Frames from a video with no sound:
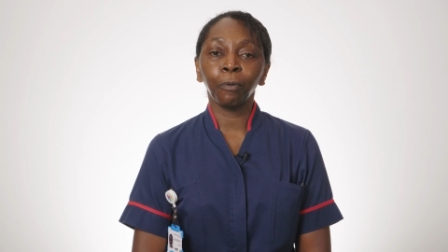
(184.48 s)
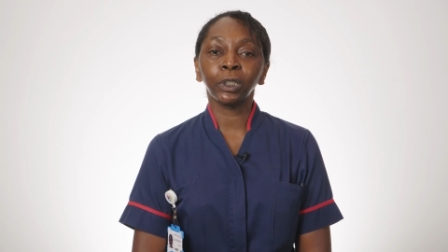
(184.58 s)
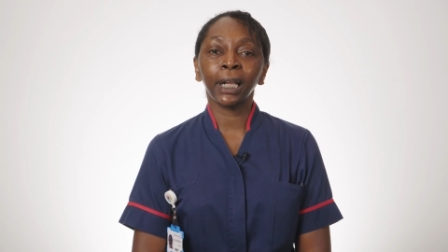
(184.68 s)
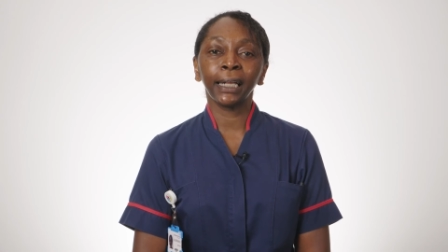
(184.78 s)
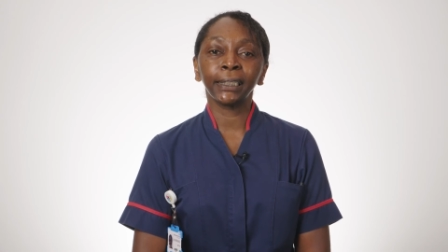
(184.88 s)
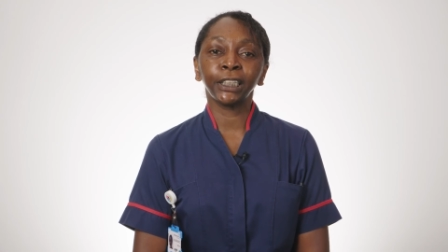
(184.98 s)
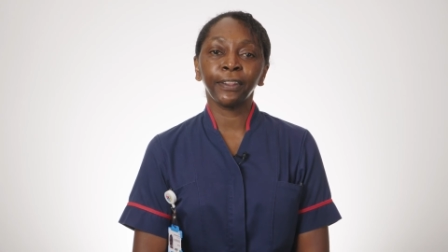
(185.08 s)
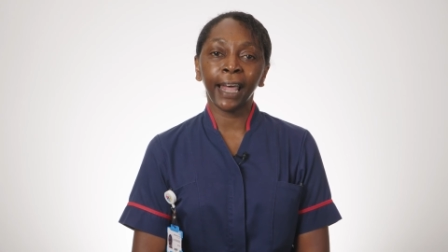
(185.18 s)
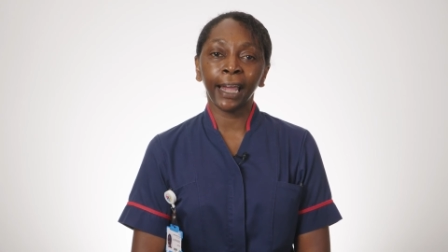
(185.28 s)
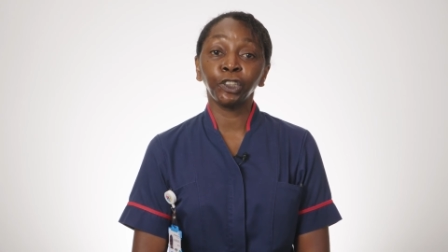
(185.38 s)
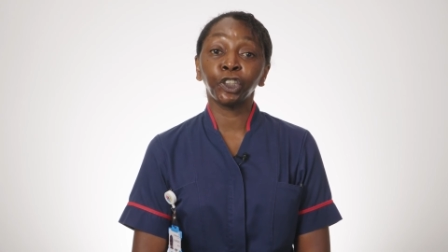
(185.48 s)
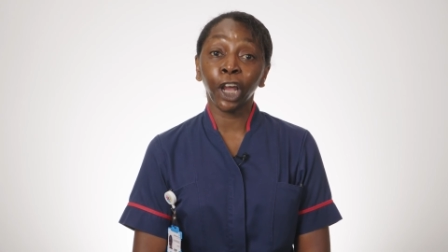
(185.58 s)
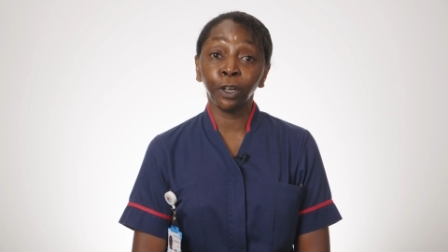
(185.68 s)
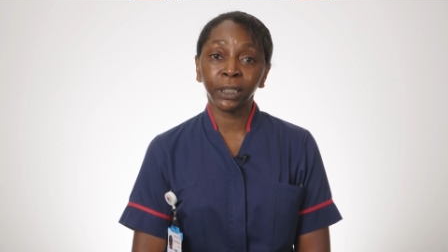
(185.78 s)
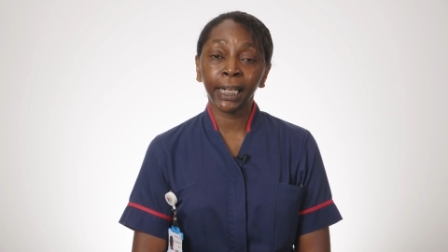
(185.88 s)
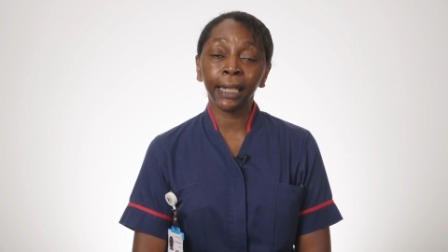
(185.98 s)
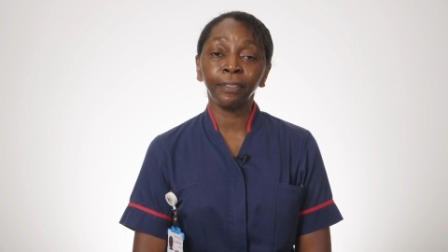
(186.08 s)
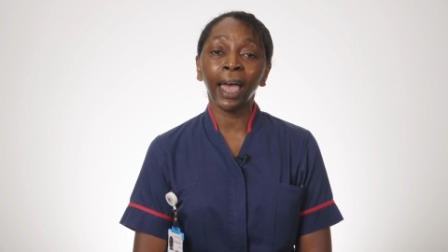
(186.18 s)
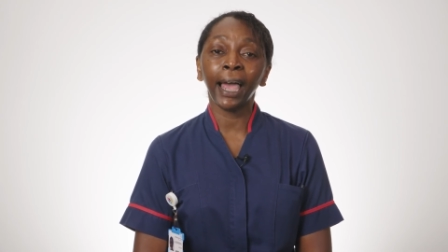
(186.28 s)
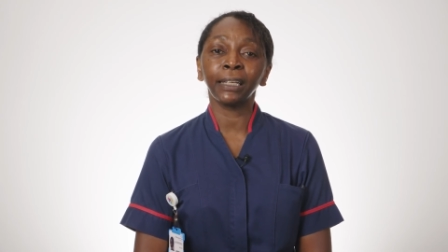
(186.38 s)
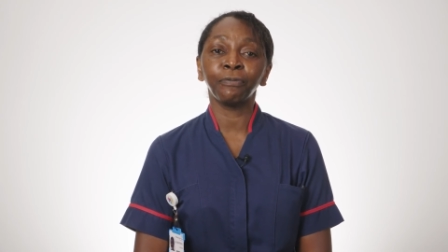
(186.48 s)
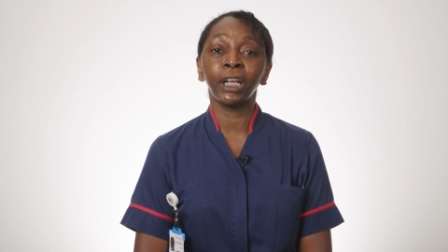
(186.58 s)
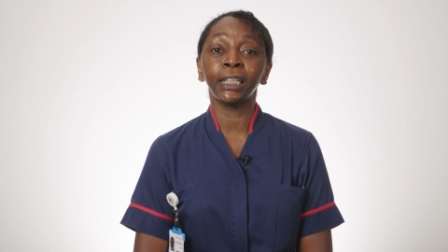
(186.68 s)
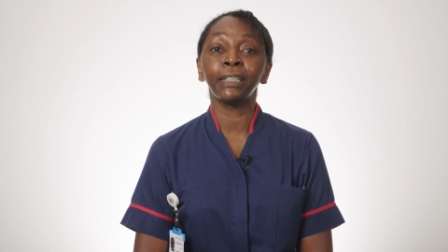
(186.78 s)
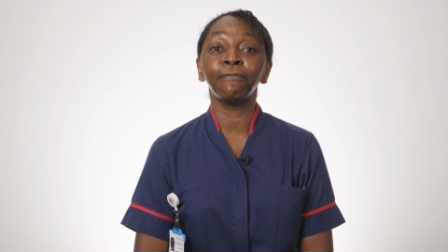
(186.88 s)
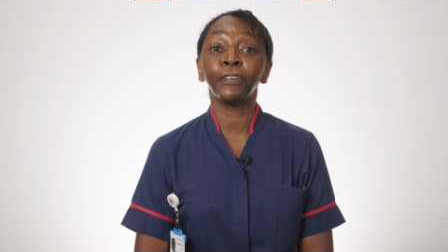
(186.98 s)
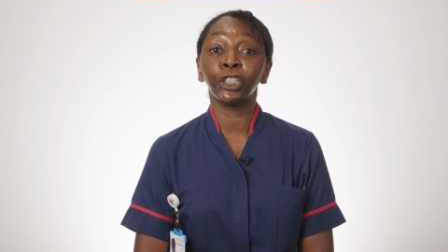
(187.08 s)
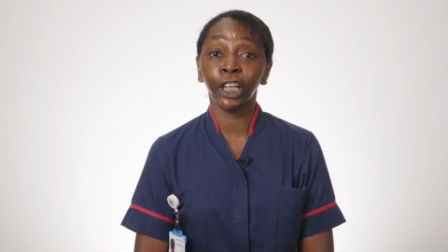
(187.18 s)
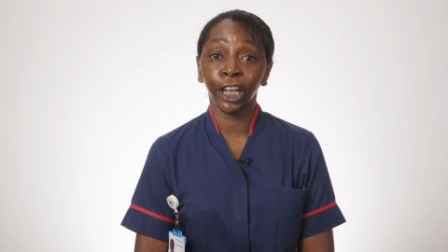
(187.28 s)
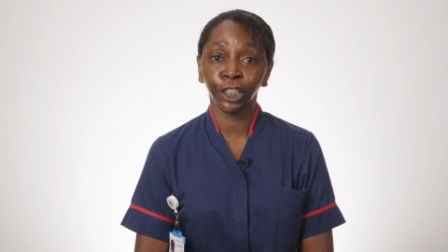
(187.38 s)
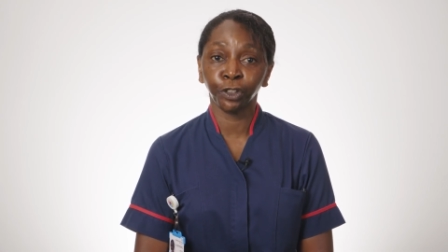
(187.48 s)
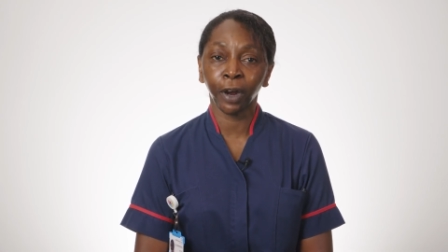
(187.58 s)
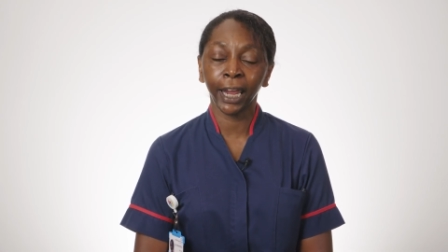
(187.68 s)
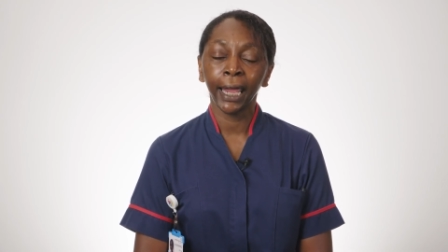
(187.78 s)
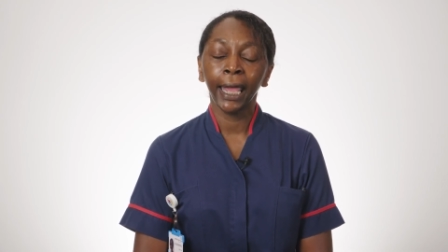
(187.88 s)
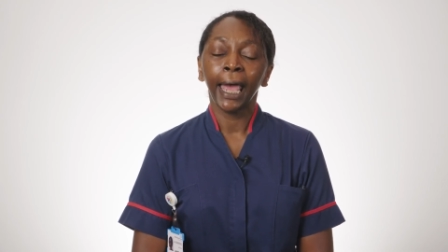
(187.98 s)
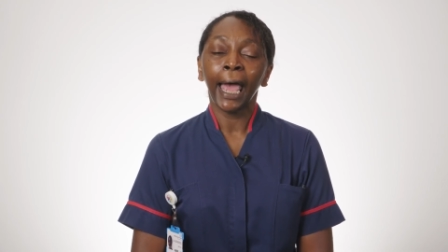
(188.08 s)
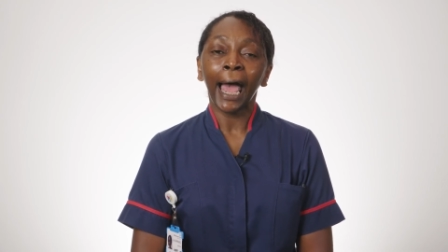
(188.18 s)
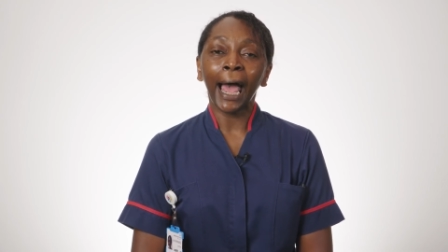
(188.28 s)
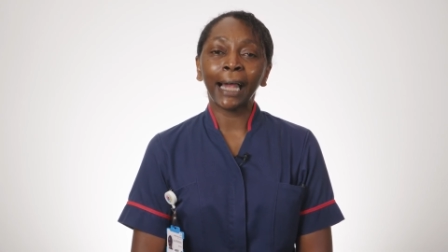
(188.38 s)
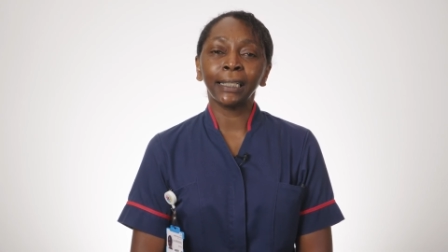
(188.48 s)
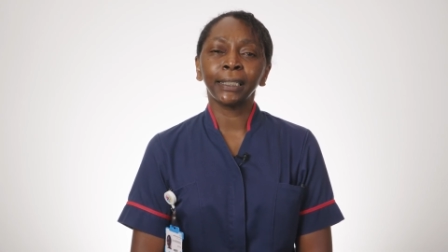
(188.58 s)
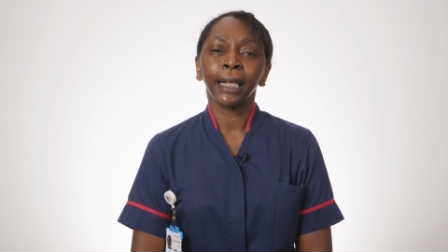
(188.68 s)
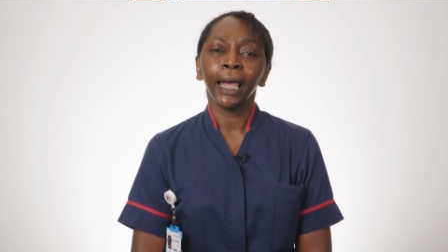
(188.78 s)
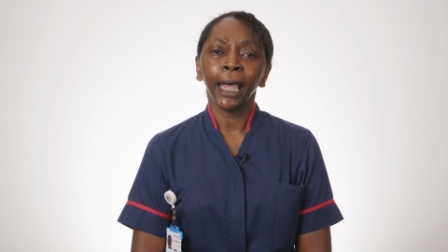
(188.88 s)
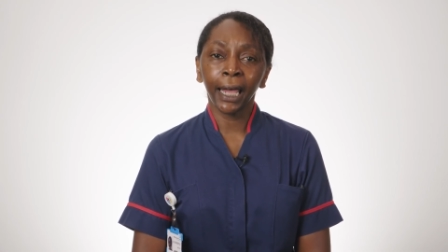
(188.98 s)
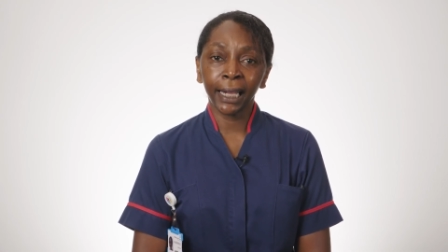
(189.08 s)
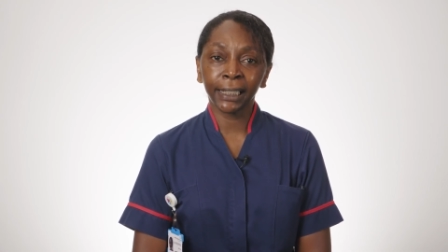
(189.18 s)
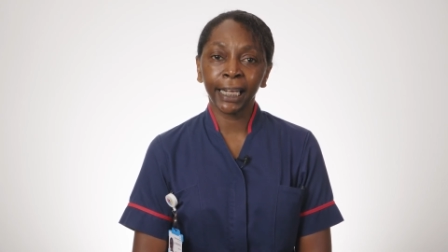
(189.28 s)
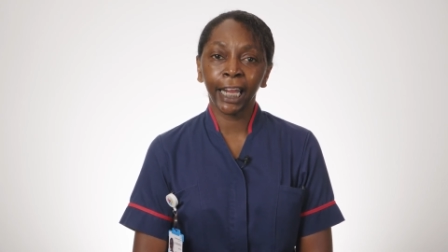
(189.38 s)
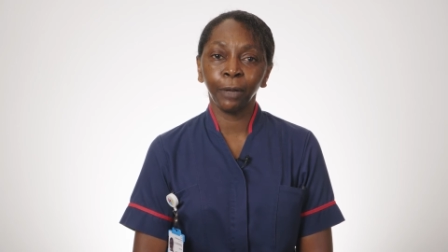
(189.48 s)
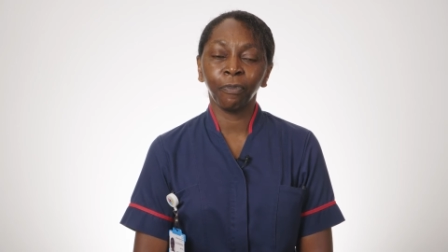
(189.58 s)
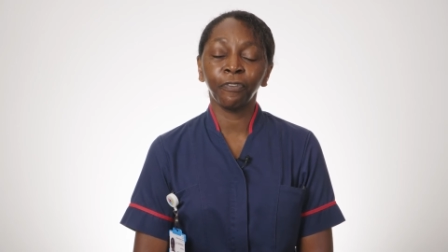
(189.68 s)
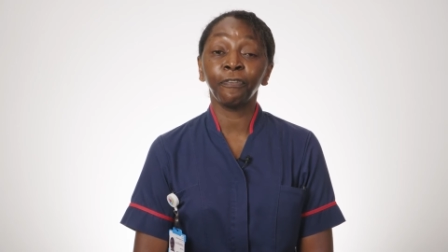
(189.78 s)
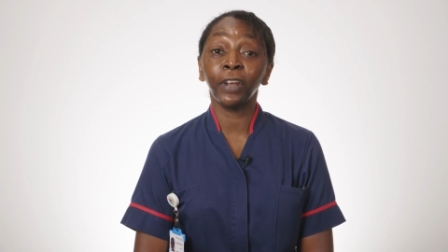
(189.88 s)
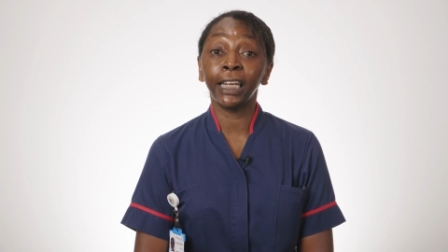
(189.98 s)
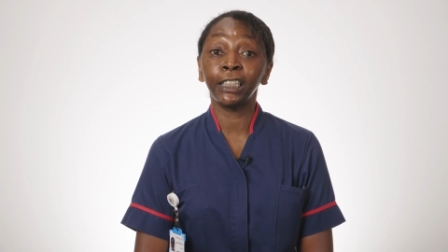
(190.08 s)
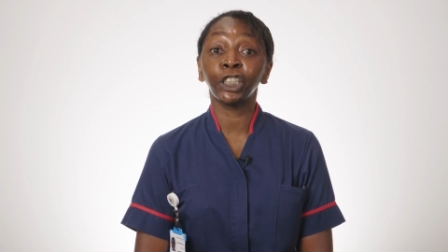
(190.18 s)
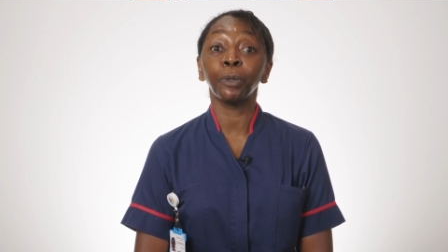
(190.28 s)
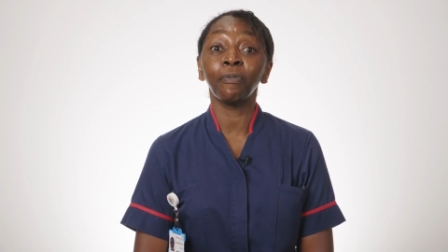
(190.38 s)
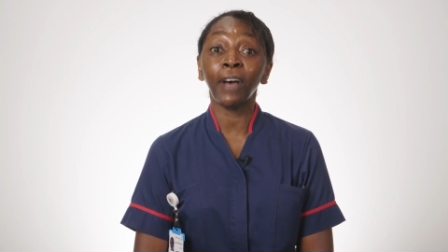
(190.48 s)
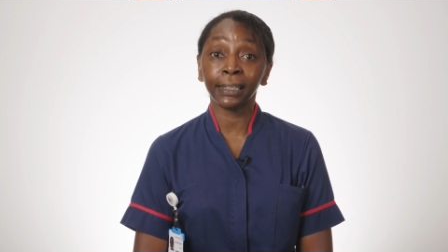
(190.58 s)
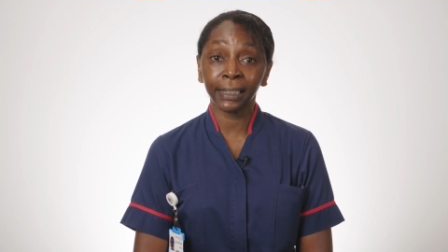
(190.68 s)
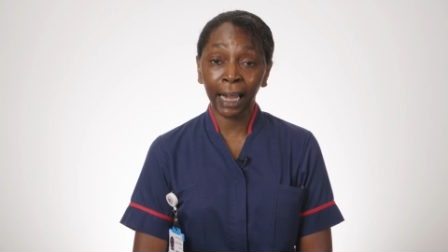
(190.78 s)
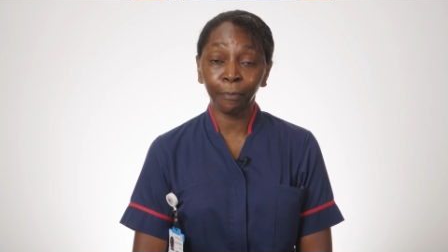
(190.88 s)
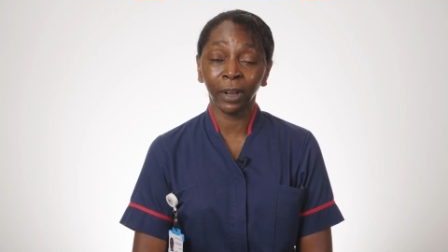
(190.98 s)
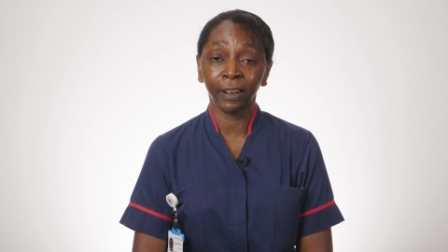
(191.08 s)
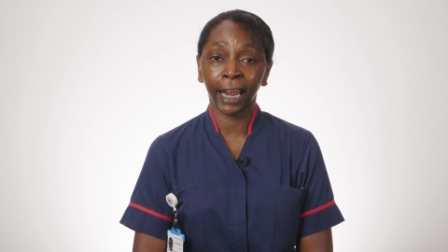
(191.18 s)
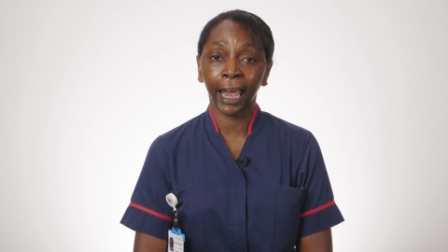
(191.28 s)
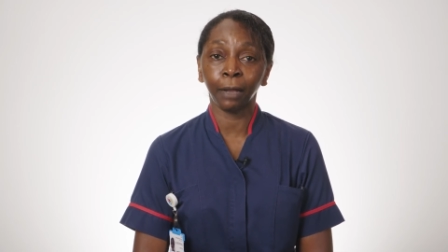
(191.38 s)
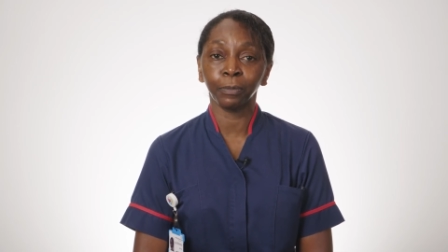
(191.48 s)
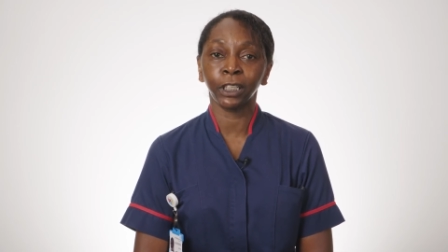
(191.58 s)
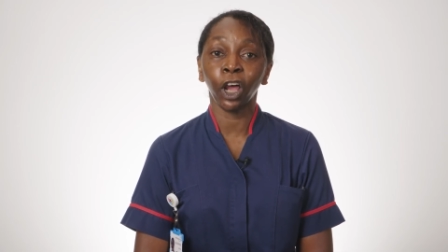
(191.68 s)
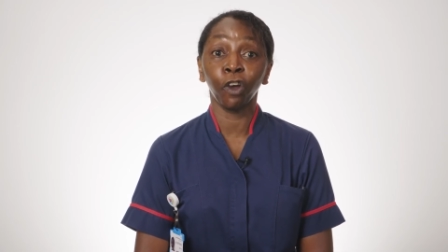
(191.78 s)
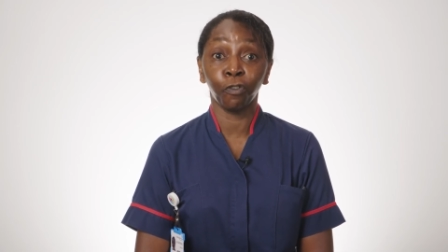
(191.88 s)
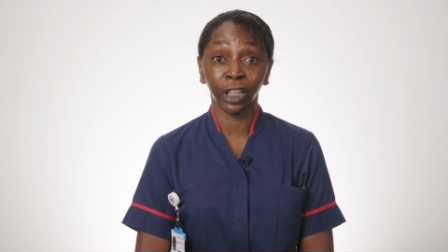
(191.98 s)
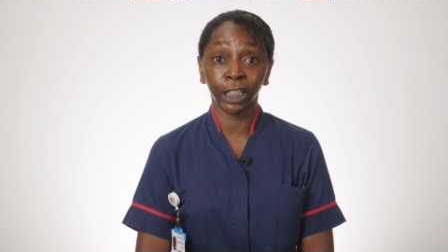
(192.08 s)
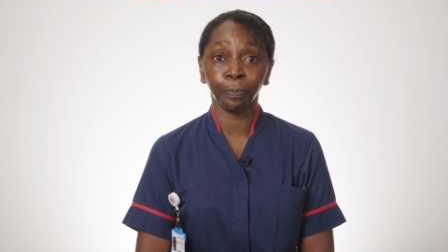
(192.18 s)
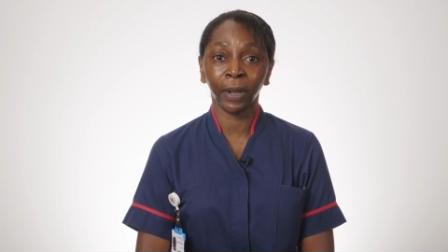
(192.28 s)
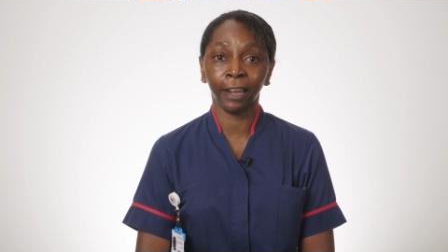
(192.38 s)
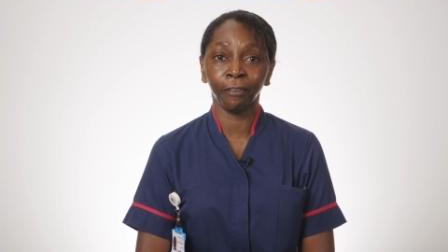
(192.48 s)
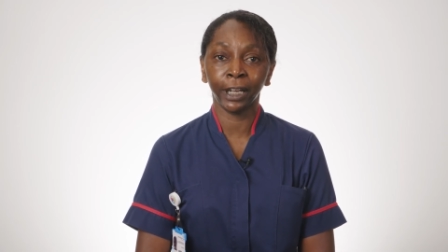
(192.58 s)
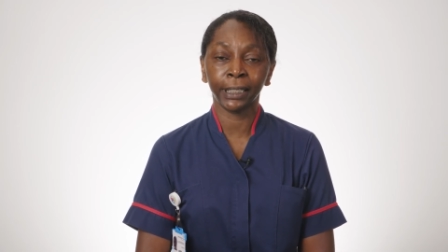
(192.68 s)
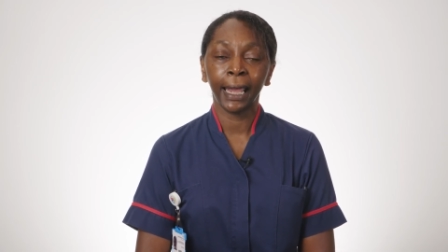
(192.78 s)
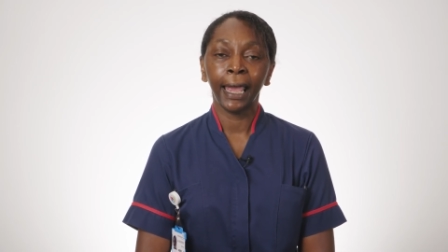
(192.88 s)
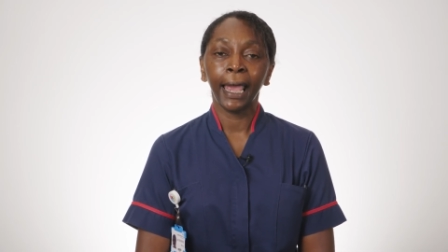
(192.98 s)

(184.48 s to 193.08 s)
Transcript: would like to thank Josie, the head of nursing for surgery, and her team for filling some of our staffing gaps over this period.